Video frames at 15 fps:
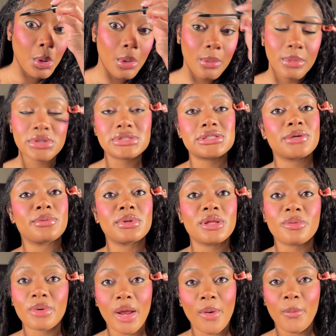because typically
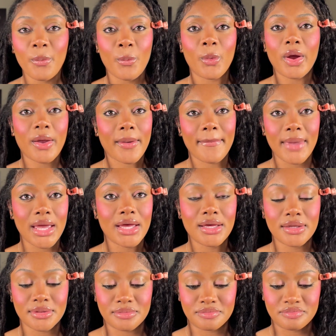when I'm wearing
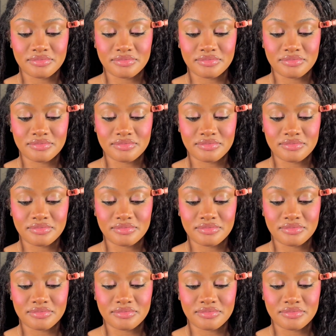makeup,